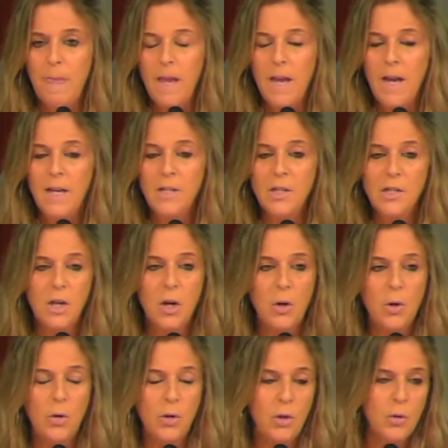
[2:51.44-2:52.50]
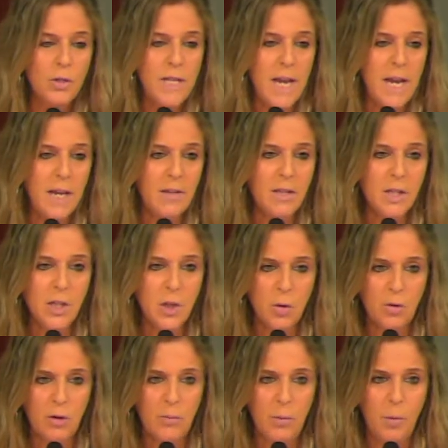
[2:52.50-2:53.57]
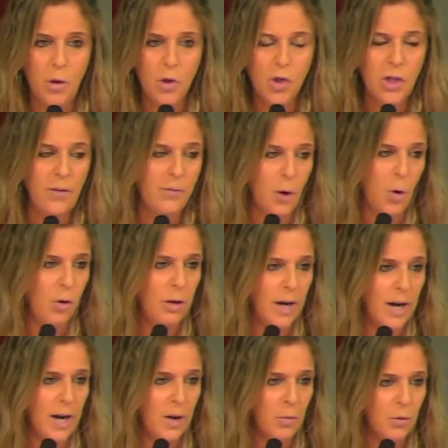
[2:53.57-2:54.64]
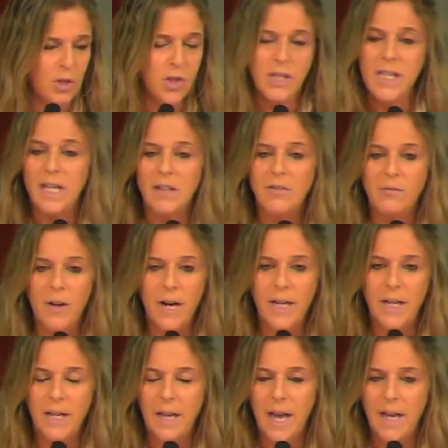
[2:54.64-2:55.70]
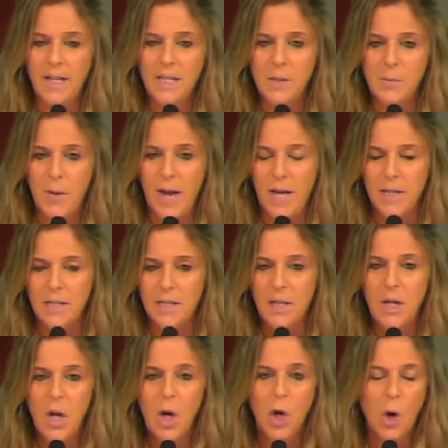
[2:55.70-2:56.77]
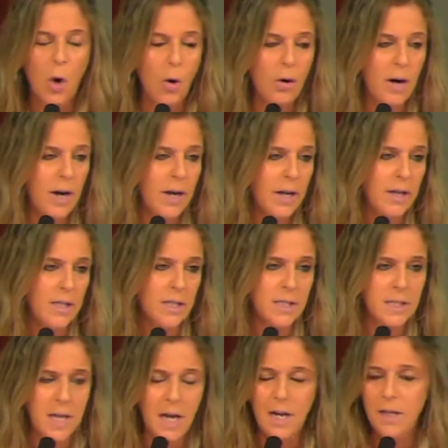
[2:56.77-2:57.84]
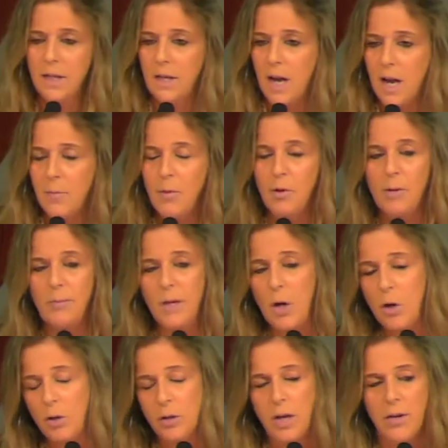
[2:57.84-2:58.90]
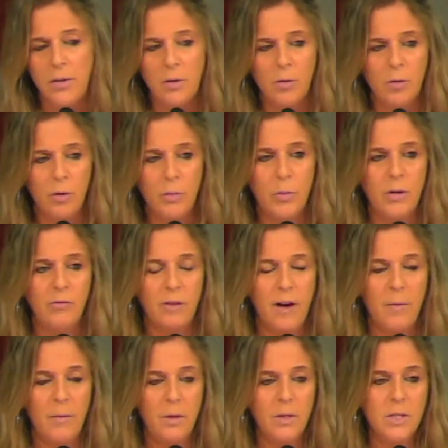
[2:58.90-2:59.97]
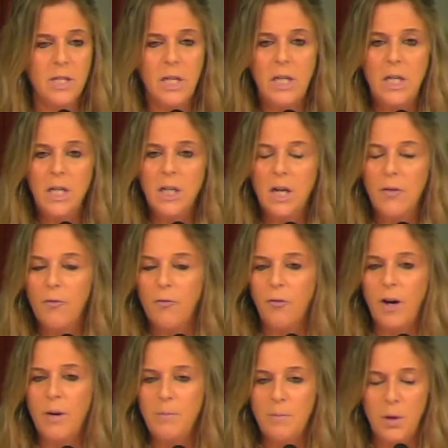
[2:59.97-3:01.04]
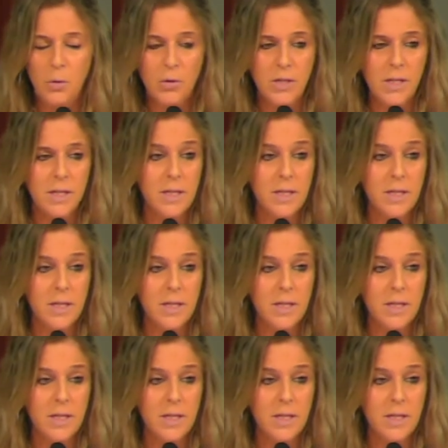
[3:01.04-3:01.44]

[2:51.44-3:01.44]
And so you take this Torah portion of Korach, which is infighting at its best. Korach and Datan and Abiram and a whole other group of rebels confront Moses.